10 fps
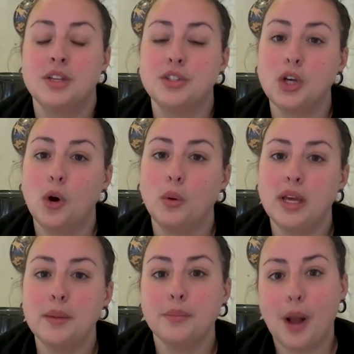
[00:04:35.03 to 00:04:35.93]
So
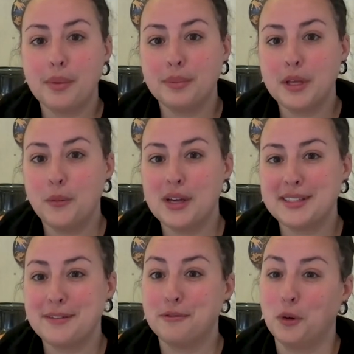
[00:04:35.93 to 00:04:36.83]
it probably
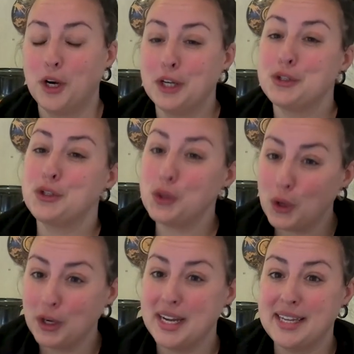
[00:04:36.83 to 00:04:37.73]
wasn't for
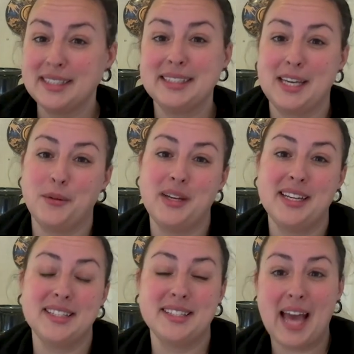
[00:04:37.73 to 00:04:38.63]
storing liquid
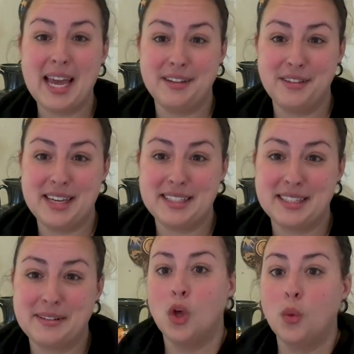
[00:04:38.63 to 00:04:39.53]
inside of it.